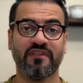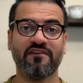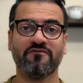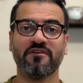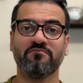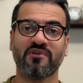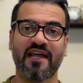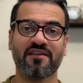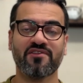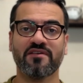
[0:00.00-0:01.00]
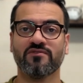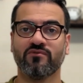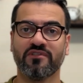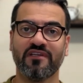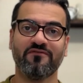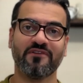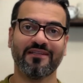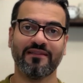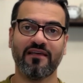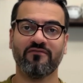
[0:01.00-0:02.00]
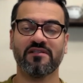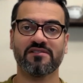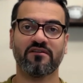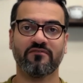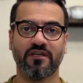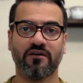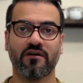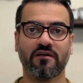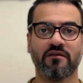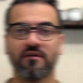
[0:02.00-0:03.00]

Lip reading: different branches or different levels of AI.